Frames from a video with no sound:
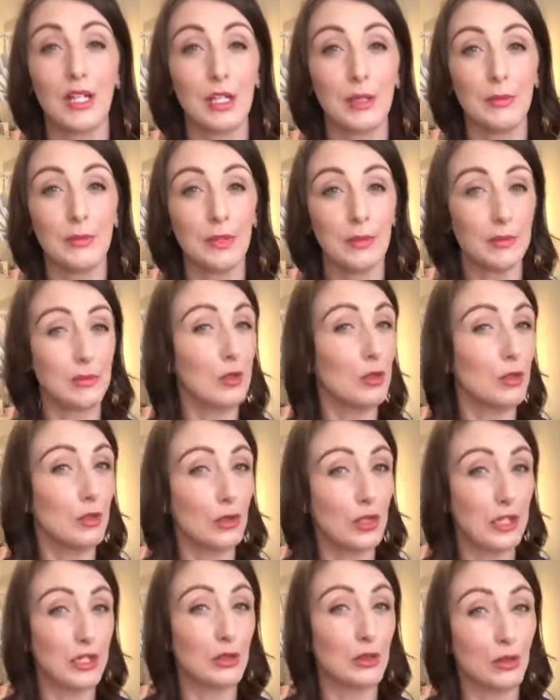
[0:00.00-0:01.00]
maybe
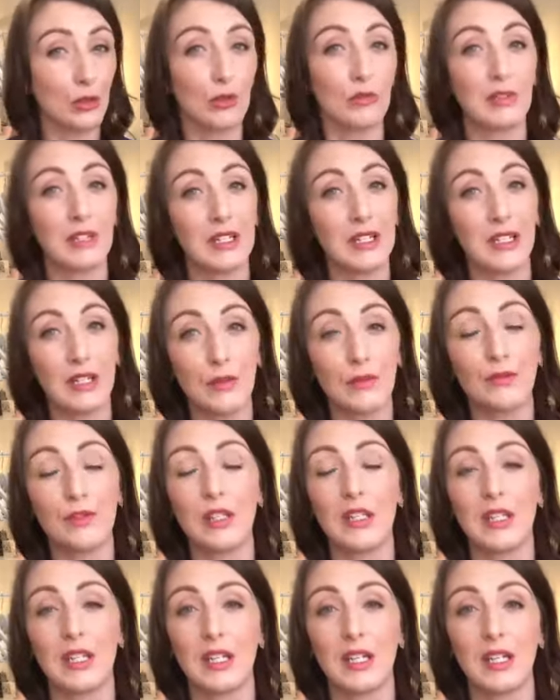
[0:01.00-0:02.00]
ignoring it every
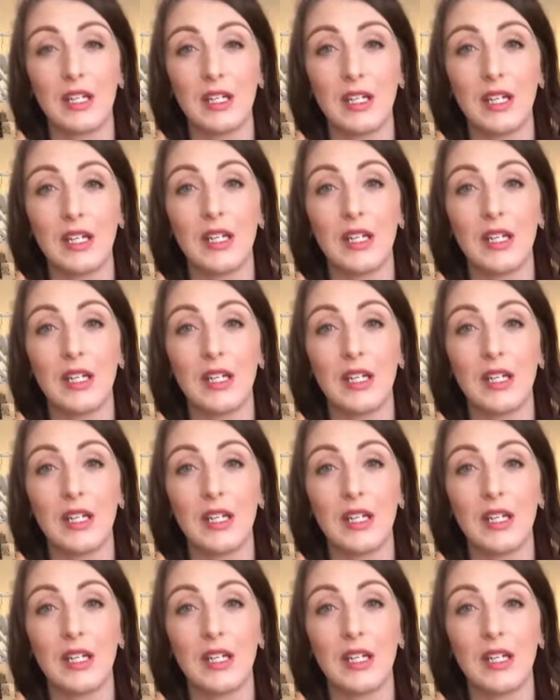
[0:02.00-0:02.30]
day,